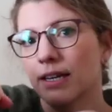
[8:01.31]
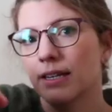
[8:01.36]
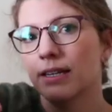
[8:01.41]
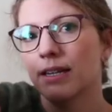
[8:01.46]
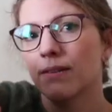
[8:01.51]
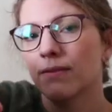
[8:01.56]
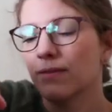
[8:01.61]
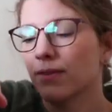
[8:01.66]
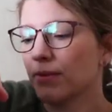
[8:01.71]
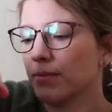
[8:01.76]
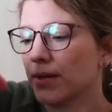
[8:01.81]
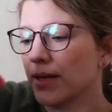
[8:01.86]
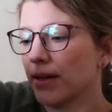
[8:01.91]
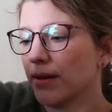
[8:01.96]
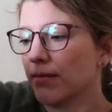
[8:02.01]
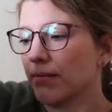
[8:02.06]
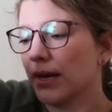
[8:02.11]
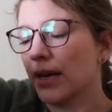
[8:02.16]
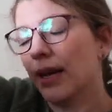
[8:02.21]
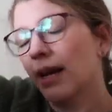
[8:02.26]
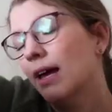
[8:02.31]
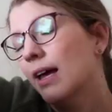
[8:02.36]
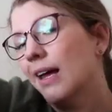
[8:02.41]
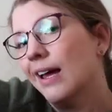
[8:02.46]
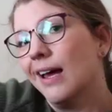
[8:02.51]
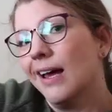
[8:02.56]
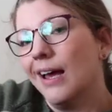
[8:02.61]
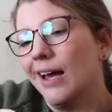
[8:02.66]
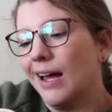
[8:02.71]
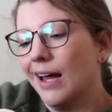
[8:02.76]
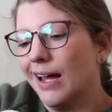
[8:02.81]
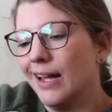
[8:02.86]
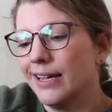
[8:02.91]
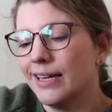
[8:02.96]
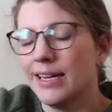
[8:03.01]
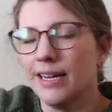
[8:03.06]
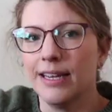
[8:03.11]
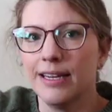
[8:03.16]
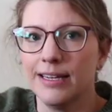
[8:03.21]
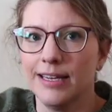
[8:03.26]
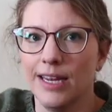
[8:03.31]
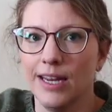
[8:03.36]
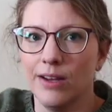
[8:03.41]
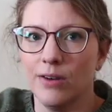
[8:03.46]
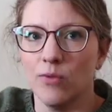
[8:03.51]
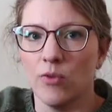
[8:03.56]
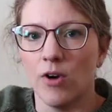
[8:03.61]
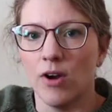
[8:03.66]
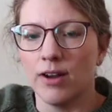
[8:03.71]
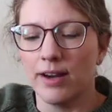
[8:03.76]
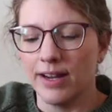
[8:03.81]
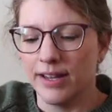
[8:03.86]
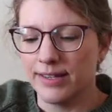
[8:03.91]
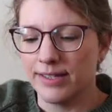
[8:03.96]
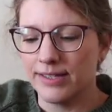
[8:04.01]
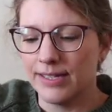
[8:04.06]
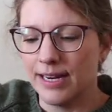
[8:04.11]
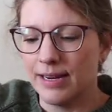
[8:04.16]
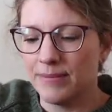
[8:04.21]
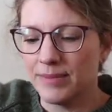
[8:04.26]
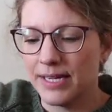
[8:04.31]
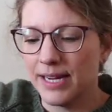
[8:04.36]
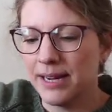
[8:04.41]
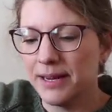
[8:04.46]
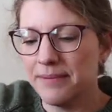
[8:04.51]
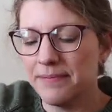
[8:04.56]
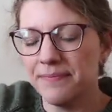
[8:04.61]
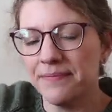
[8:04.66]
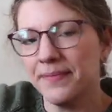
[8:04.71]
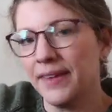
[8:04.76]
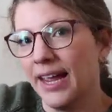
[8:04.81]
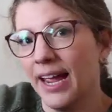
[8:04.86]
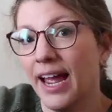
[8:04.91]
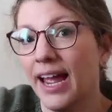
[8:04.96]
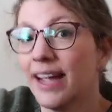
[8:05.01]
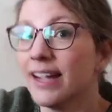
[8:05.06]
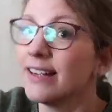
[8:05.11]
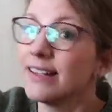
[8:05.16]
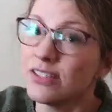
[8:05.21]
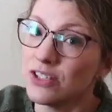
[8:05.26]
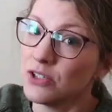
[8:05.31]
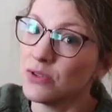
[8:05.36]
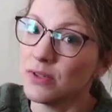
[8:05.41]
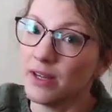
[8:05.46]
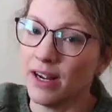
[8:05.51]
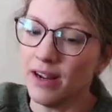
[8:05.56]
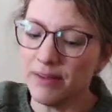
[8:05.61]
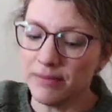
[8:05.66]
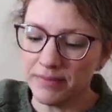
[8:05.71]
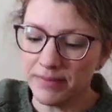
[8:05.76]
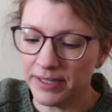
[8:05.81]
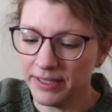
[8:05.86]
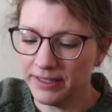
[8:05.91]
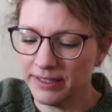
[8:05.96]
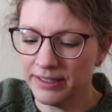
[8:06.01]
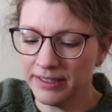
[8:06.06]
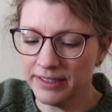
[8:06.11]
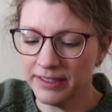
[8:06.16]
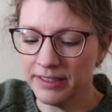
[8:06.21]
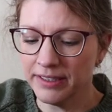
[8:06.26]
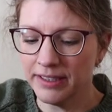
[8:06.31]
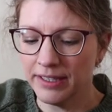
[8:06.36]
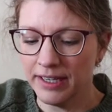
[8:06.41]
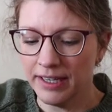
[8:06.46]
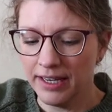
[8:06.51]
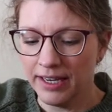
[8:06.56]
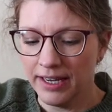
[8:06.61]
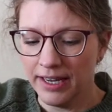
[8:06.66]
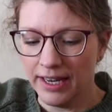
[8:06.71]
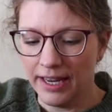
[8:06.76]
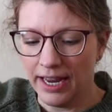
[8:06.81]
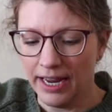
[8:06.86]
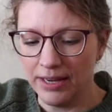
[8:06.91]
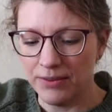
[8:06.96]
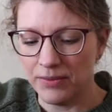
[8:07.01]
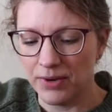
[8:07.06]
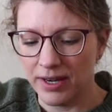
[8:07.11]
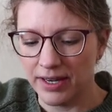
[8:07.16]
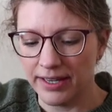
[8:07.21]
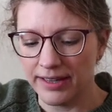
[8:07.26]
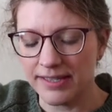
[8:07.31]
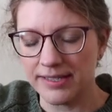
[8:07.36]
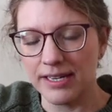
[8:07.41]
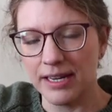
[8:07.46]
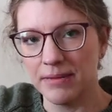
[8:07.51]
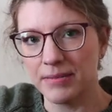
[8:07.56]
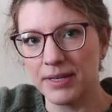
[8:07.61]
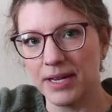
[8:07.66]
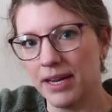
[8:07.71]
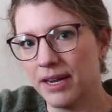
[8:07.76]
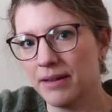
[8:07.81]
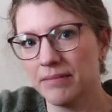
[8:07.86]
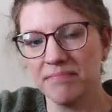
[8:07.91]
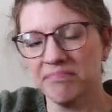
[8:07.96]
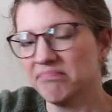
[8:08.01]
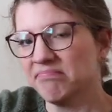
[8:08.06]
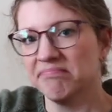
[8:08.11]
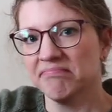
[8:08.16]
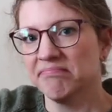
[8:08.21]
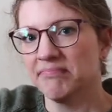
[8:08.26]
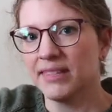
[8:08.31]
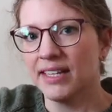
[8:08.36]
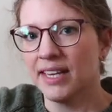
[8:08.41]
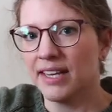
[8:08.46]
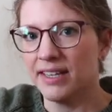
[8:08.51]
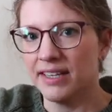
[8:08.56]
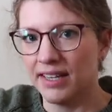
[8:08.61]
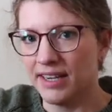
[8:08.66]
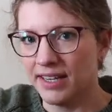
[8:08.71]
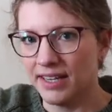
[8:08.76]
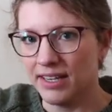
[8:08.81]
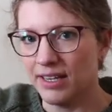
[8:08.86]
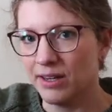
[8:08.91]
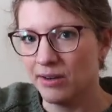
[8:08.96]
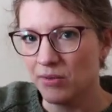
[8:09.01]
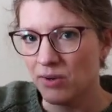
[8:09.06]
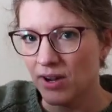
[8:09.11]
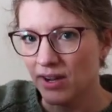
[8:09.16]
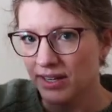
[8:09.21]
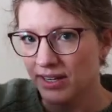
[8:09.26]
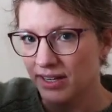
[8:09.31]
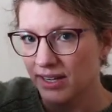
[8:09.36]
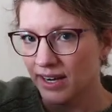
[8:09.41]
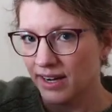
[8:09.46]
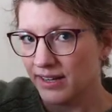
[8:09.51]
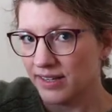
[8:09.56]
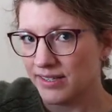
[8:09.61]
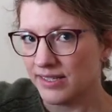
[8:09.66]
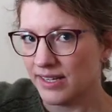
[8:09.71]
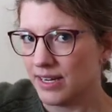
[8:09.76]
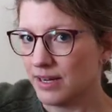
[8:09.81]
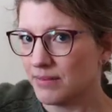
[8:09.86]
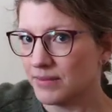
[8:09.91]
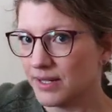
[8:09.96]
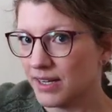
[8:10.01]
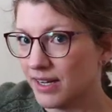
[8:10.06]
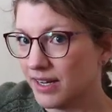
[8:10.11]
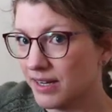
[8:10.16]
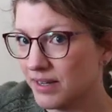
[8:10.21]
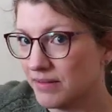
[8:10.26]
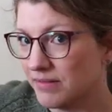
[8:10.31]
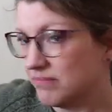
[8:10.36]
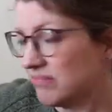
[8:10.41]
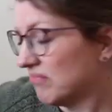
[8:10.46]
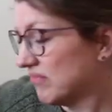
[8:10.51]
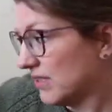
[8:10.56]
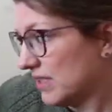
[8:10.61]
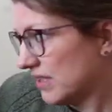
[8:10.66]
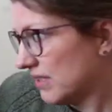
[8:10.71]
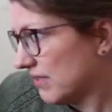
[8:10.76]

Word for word: and knit from them. I can't knit and walk at the same time. I can chew gum and walk at the same time. Knitting and walking at the same time